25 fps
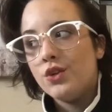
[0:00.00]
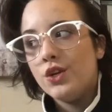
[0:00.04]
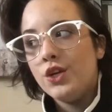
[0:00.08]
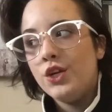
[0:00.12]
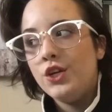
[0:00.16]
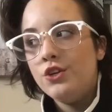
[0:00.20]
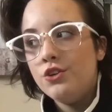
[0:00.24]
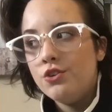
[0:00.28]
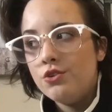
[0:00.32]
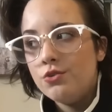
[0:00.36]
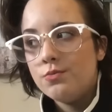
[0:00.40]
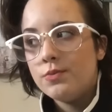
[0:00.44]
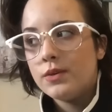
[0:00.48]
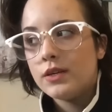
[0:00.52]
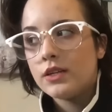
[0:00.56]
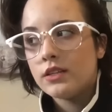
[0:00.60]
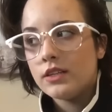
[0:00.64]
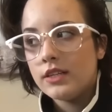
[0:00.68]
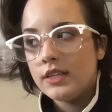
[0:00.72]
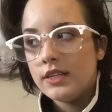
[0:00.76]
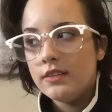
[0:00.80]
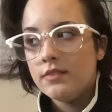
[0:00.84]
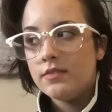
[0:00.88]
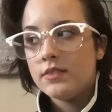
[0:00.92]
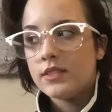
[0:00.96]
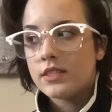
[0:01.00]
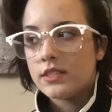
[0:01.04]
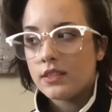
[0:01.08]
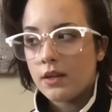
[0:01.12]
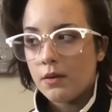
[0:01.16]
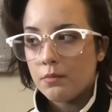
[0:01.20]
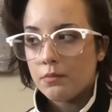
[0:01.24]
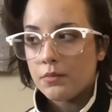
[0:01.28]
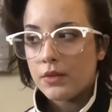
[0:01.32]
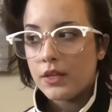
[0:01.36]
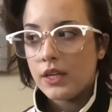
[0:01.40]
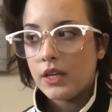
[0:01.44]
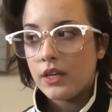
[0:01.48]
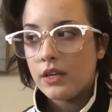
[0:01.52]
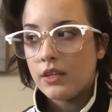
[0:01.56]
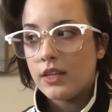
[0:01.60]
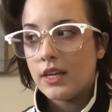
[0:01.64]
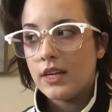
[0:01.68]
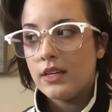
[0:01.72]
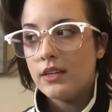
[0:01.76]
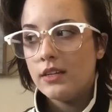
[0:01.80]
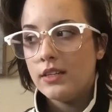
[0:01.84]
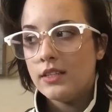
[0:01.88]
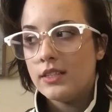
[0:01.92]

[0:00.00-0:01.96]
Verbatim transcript: you believe something that